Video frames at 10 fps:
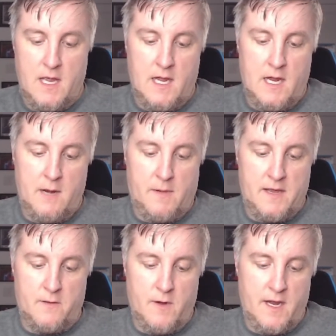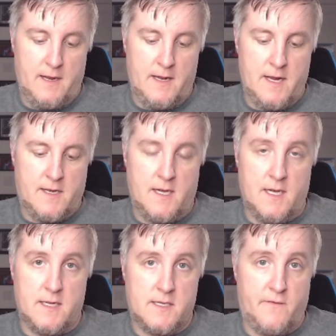by the way, it
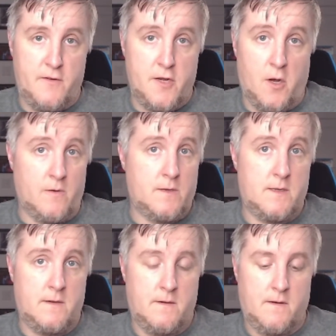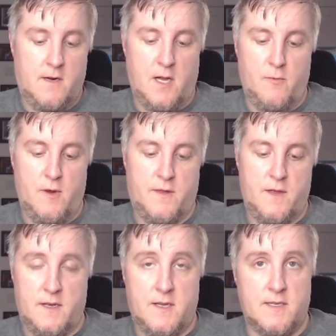does, if you don't,
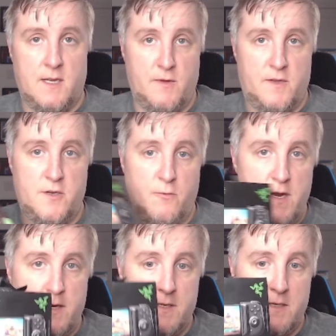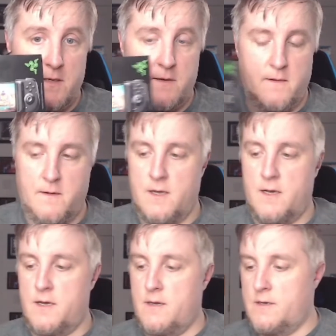it does come with 2 weeks
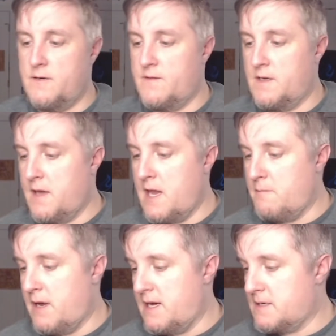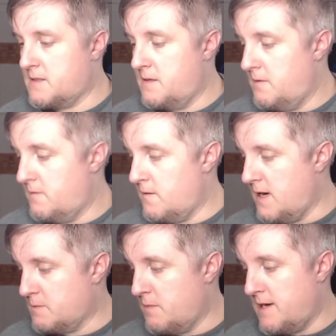of Game Pass for
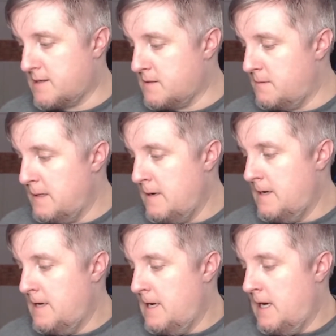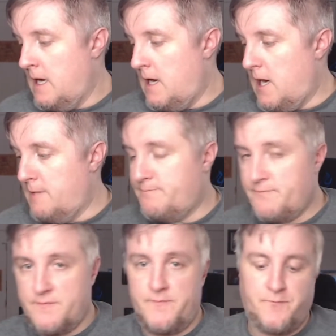Xbox. Now
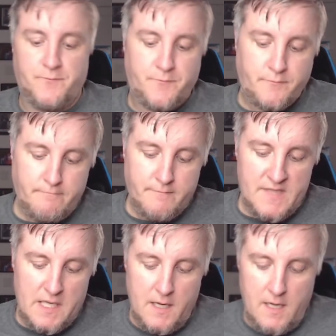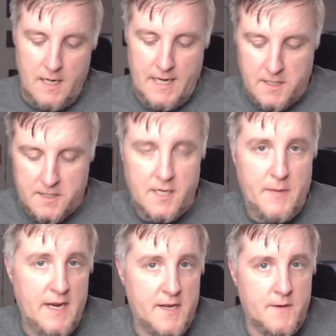it's going to
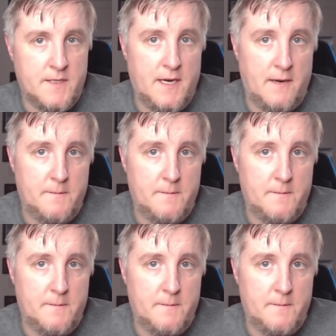be interesting.